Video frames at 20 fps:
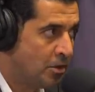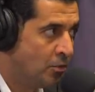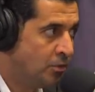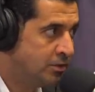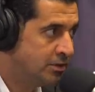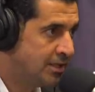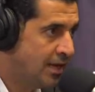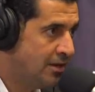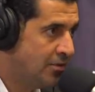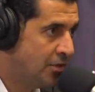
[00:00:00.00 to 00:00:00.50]

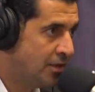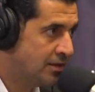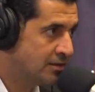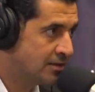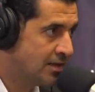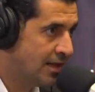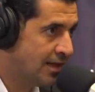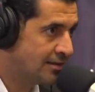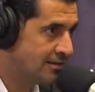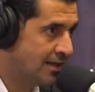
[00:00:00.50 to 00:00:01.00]
don't say
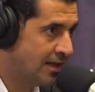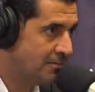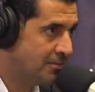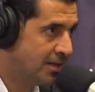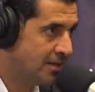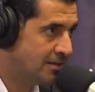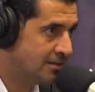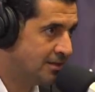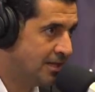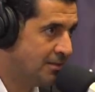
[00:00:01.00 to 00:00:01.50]
things like
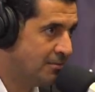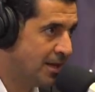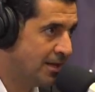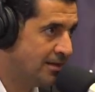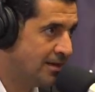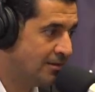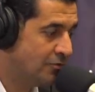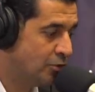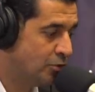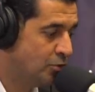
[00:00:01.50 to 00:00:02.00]
that because he
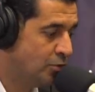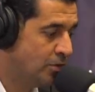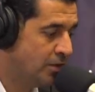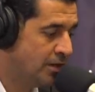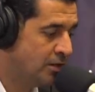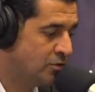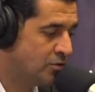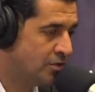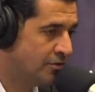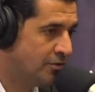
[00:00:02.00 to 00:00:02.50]
may never do
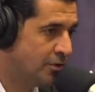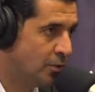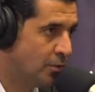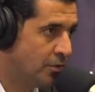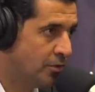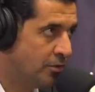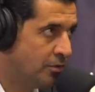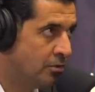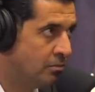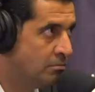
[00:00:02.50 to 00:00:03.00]
an
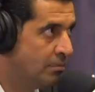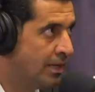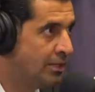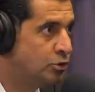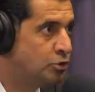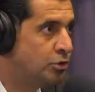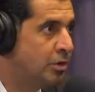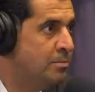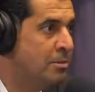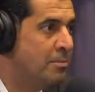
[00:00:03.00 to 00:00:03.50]
interview with you.
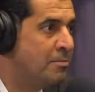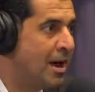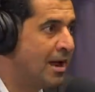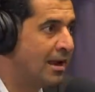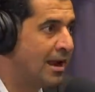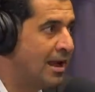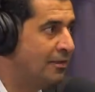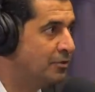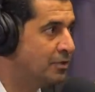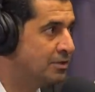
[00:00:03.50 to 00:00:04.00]
My dream in
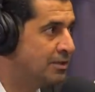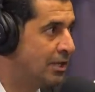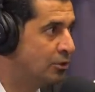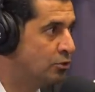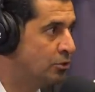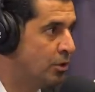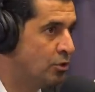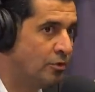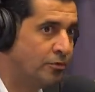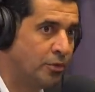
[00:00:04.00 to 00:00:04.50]
my life is
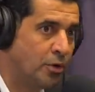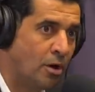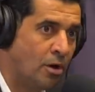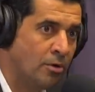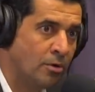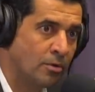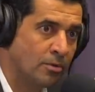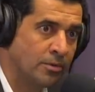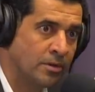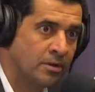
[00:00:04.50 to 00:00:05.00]
not to interview
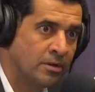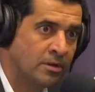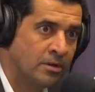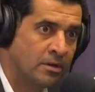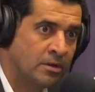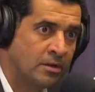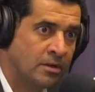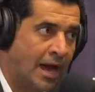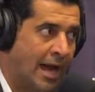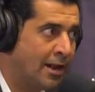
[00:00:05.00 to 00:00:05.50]
Arnold.
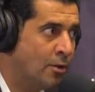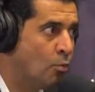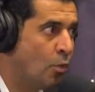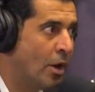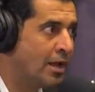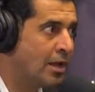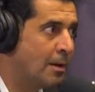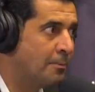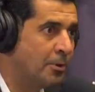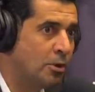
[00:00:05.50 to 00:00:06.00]
Yeah. I don't
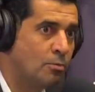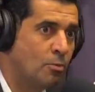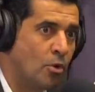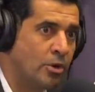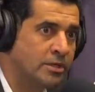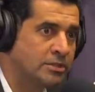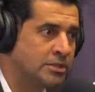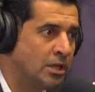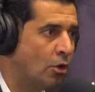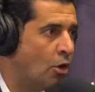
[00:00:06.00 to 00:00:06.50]
wake up in the
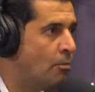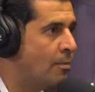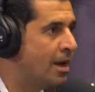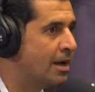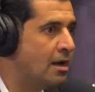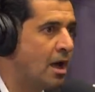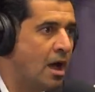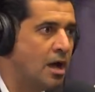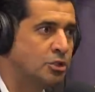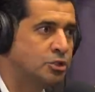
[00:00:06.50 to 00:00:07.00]
morning saying, oh my
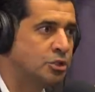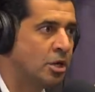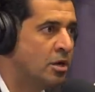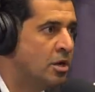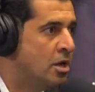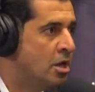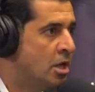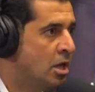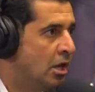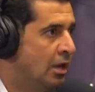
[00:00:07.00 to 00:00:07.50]
gosh,
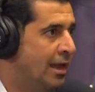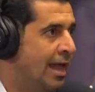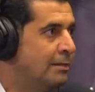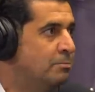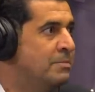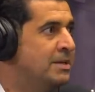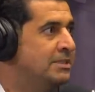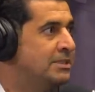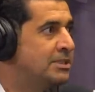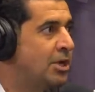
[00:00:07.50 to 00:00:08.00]

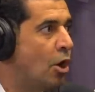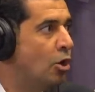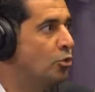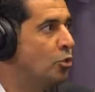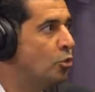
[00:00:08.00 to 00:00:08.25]
let me say